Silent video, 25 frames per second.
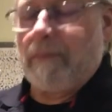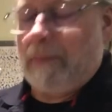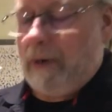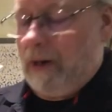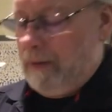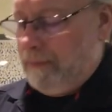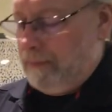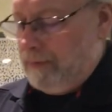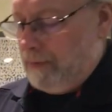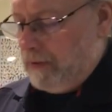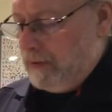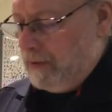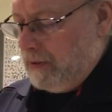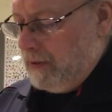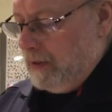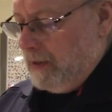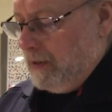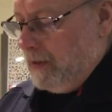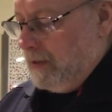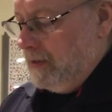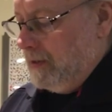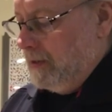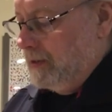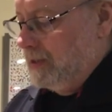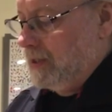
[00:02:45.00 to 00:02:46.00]
popular,
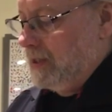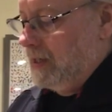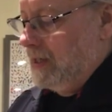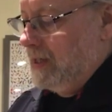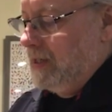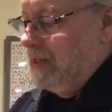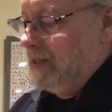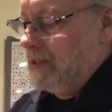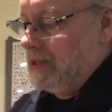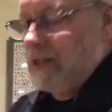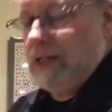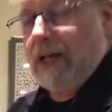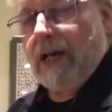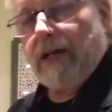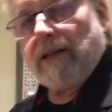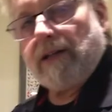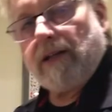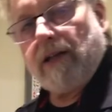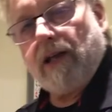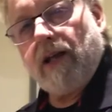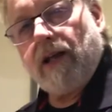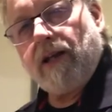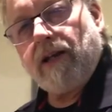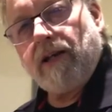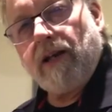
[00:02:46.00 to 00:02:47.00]
this insect
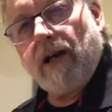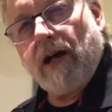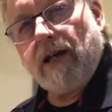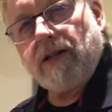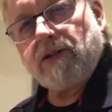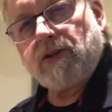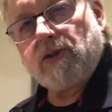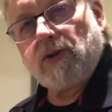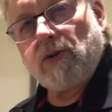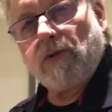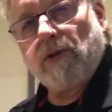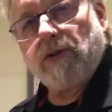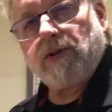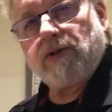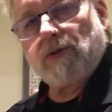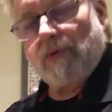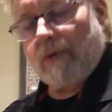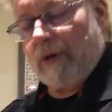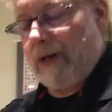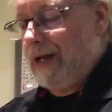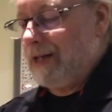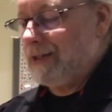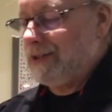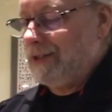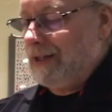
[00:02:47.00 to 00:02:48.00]
and nut suet. So
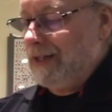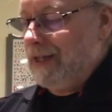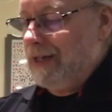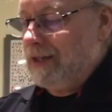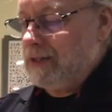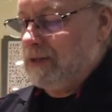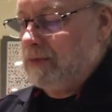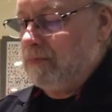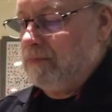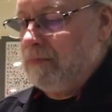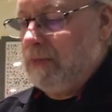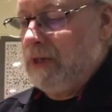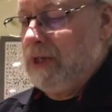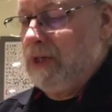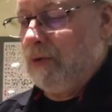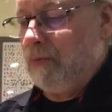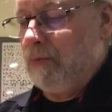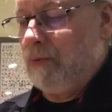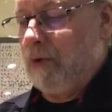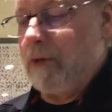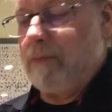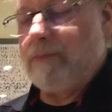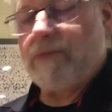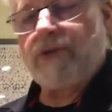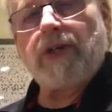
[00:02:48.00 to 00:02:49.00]
it actually has
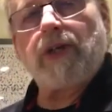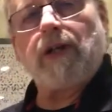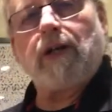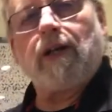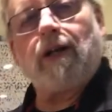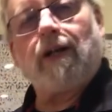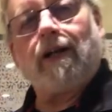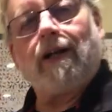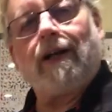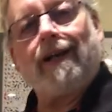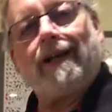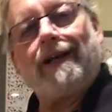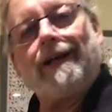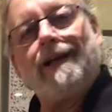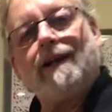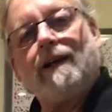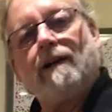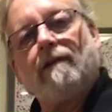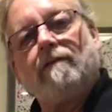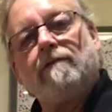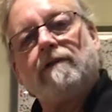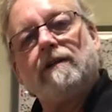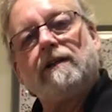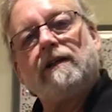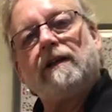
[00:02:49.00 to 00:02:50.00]
mealworms in it. And again,
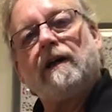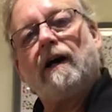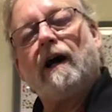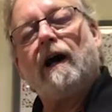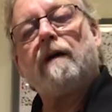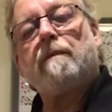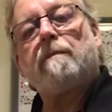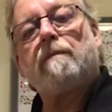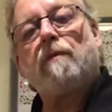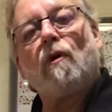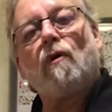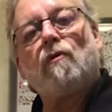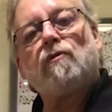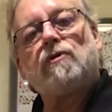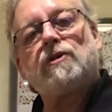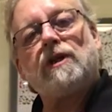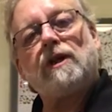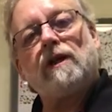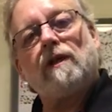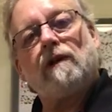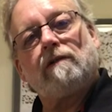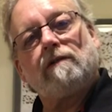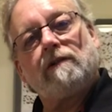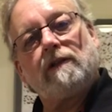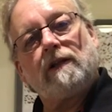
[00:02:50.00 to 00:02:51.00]
a really high
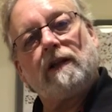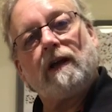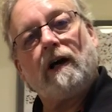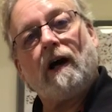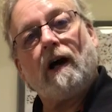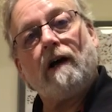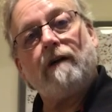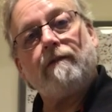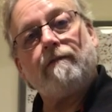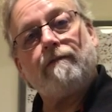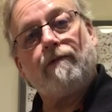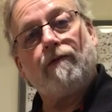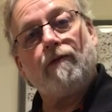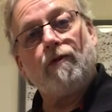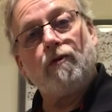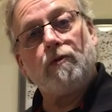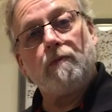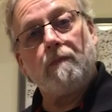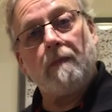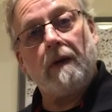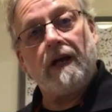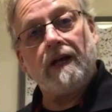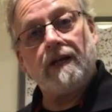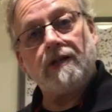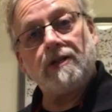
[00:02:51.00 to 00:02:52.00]
protein, a really high food
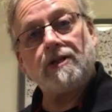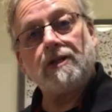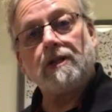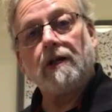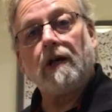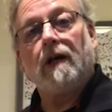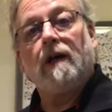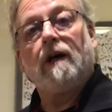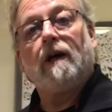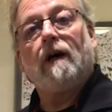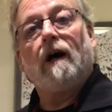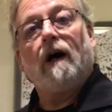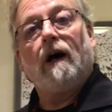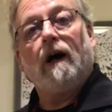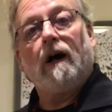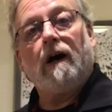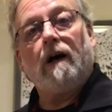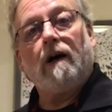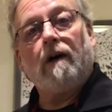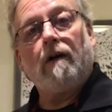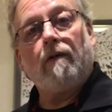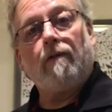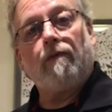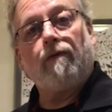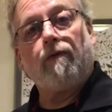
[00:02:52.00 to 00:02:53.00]
base
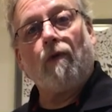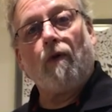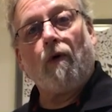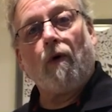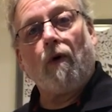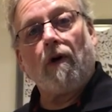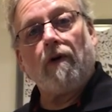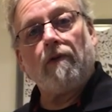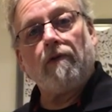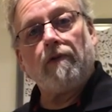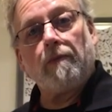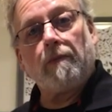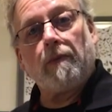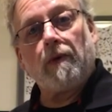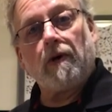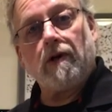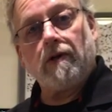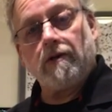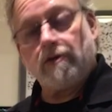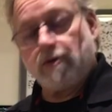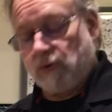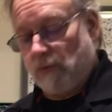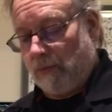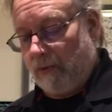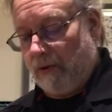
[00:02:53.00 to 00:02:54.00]
uh, for the
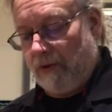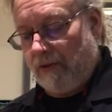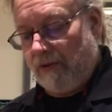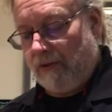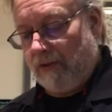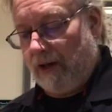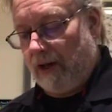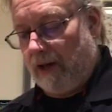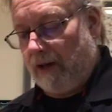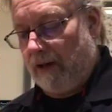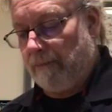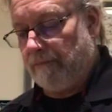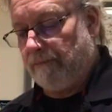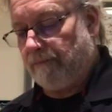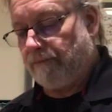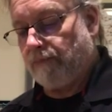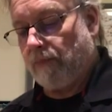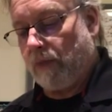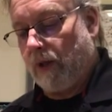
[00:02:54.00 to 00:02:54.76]
birds with that